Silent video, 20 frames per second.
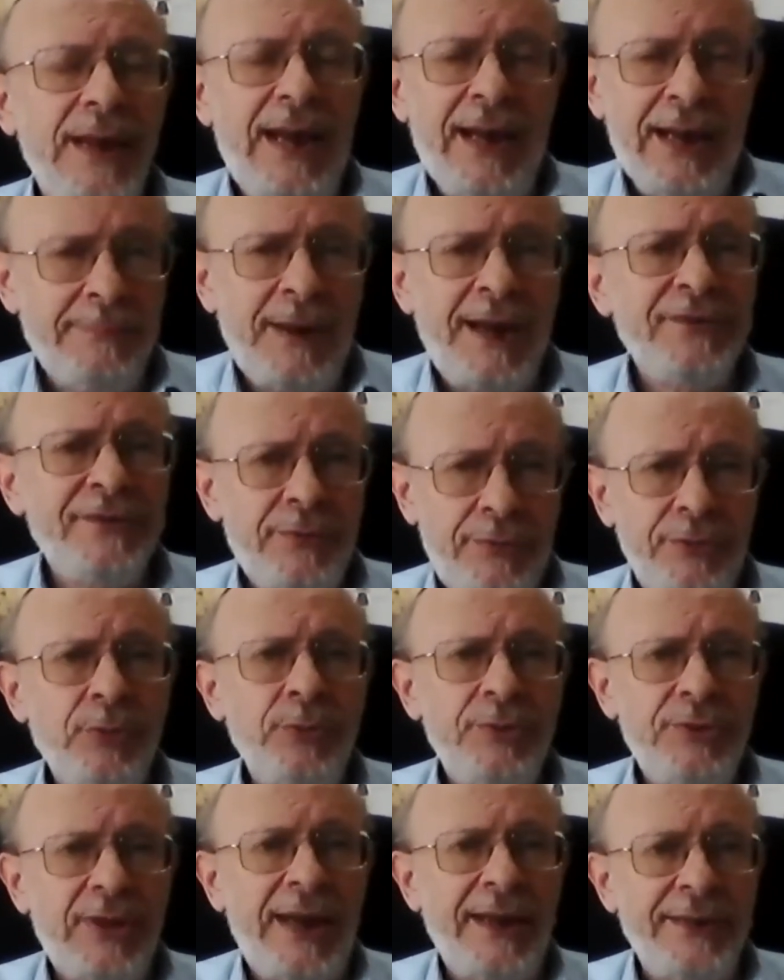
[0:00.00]
I might have
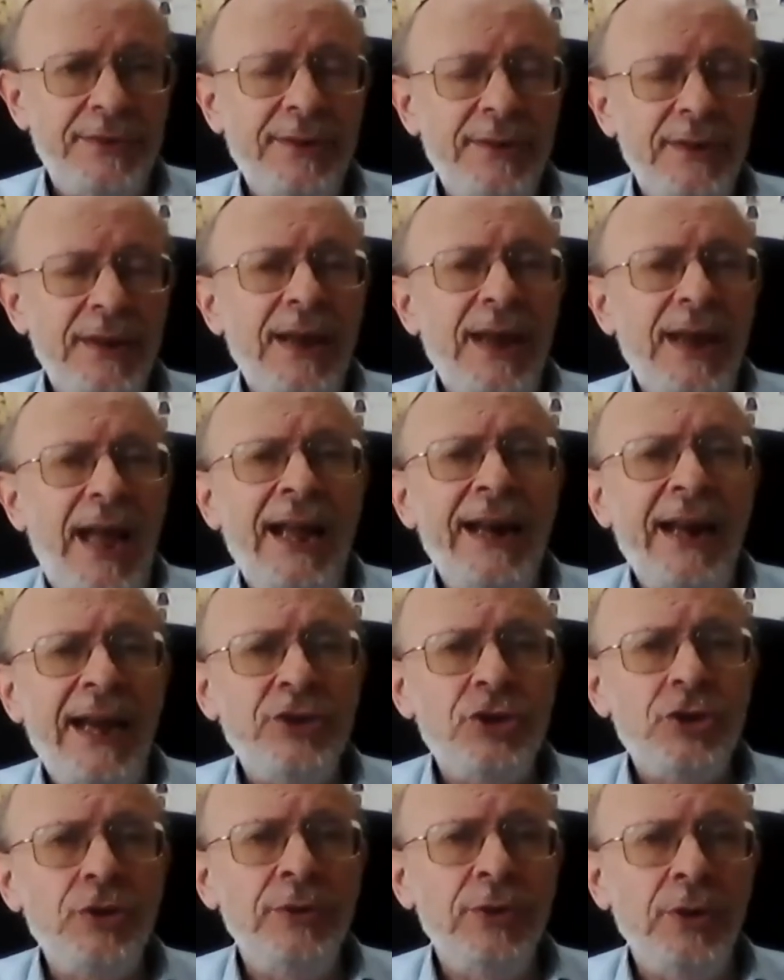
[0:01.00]
thought that. And
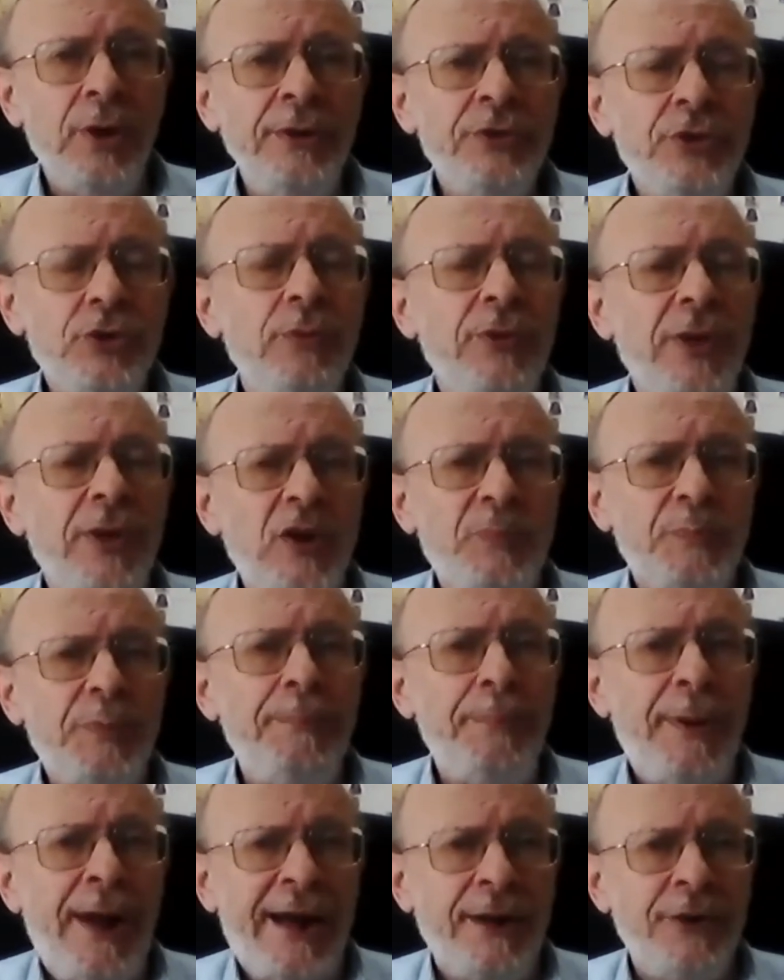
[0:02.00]
I should not do those
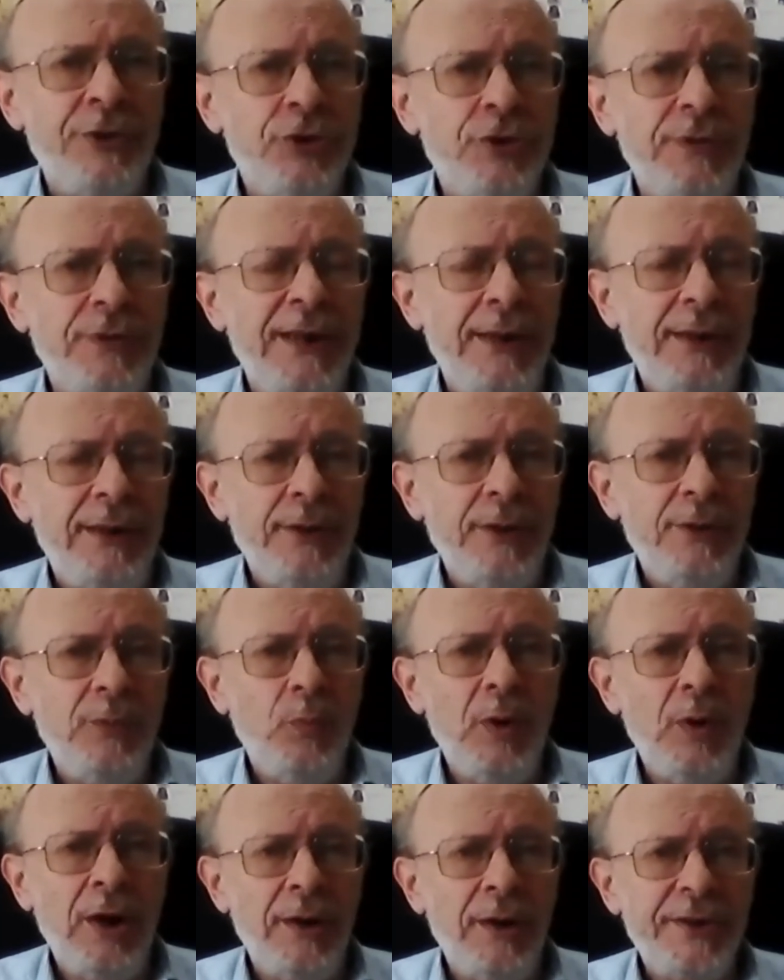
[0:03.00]
preparatory
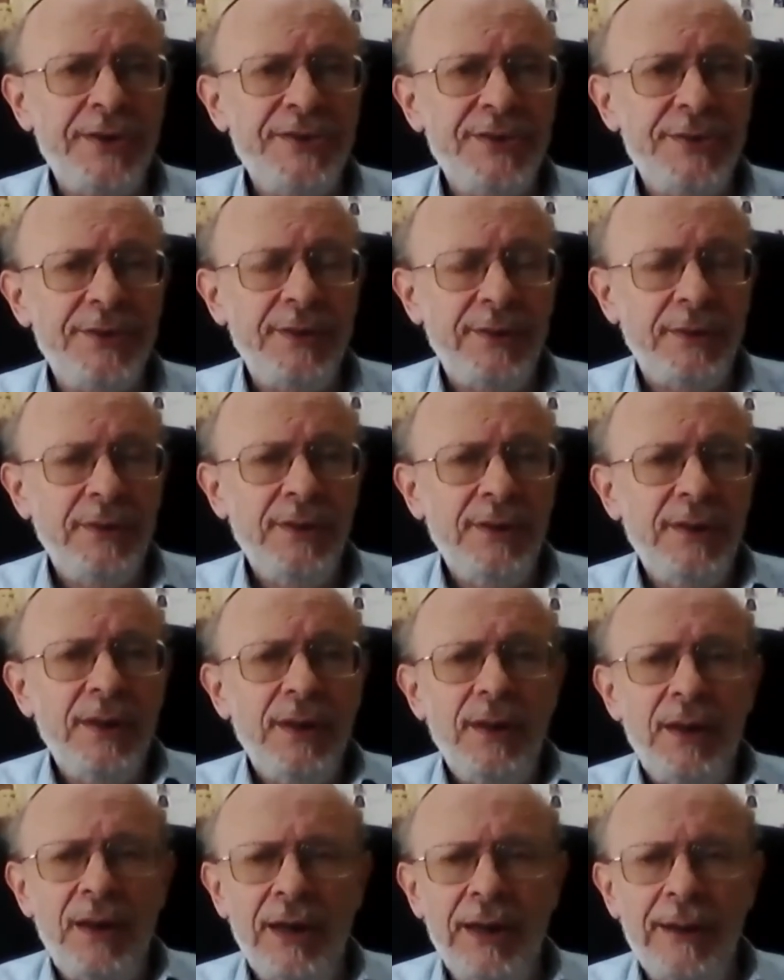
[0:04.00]
works,
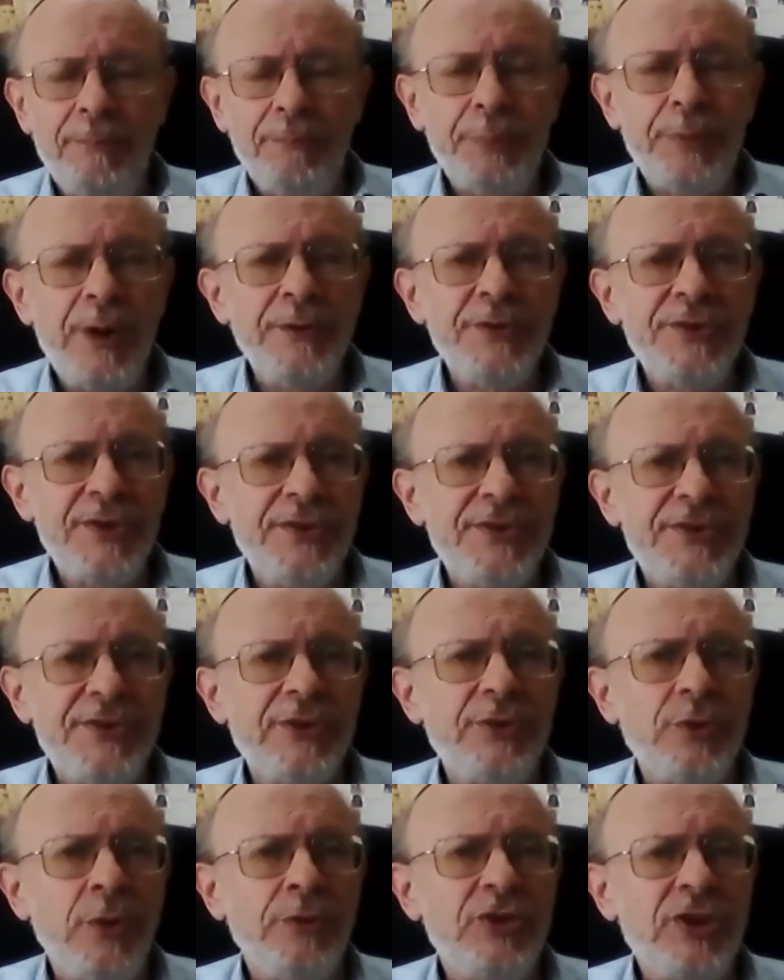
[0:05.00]

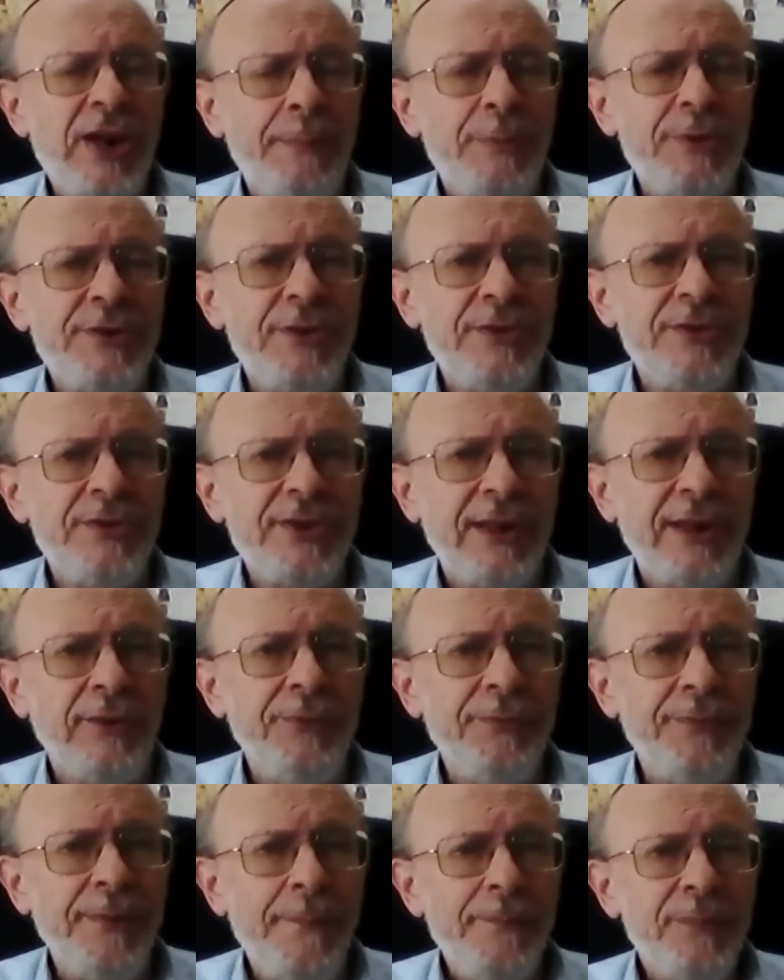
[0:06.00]
processes on Shabbos itself,
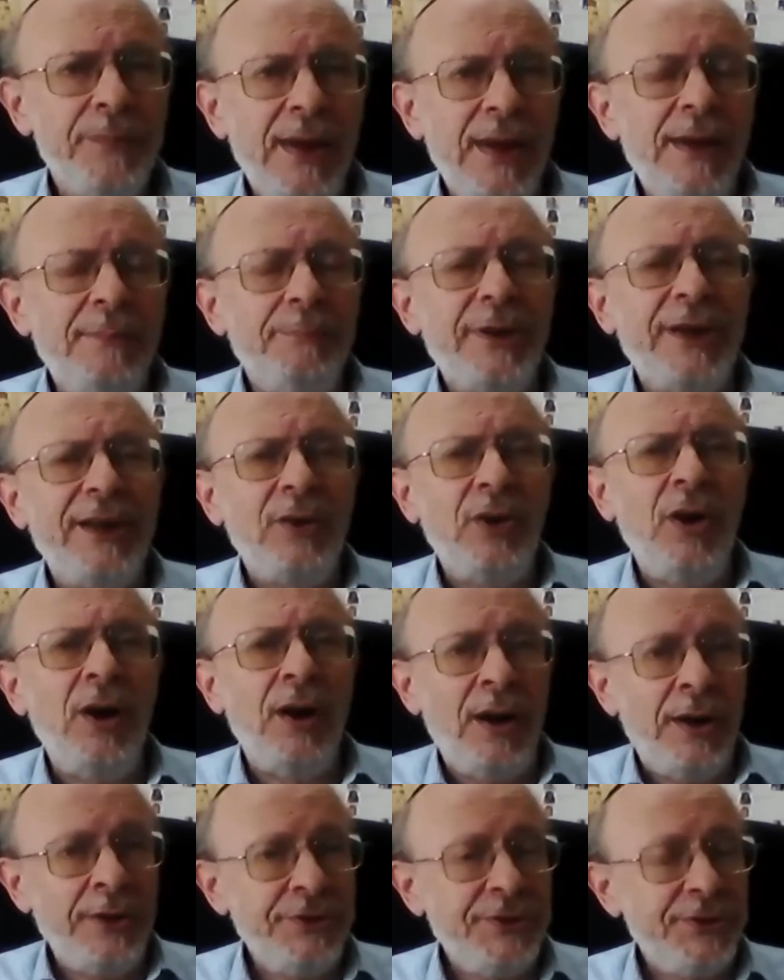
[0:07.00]

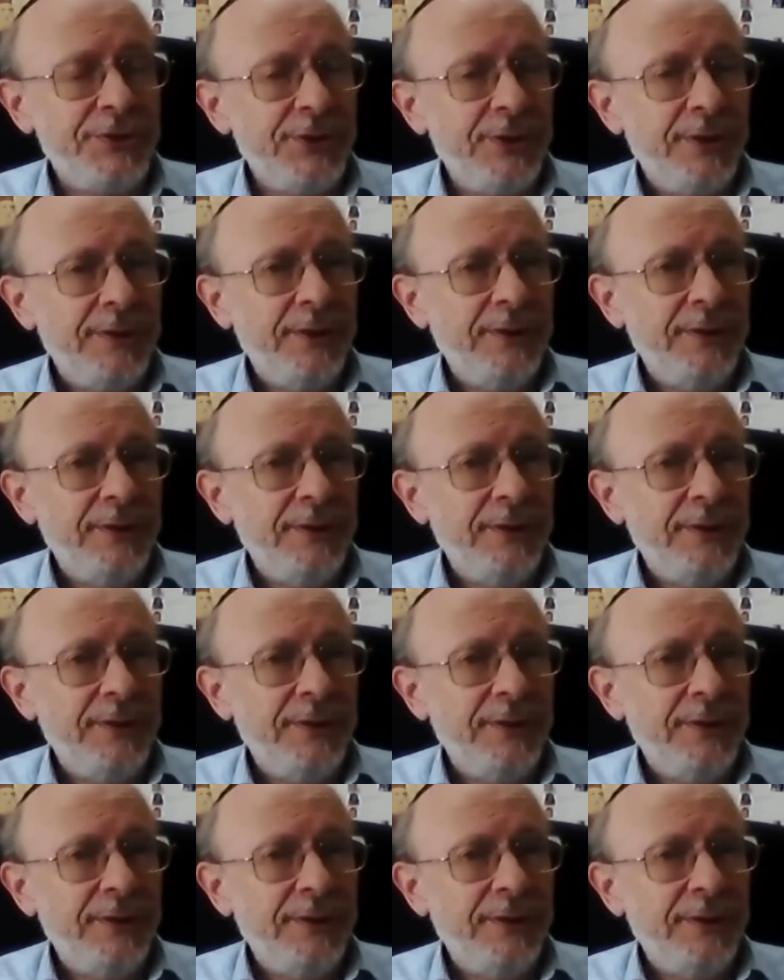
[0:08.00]
because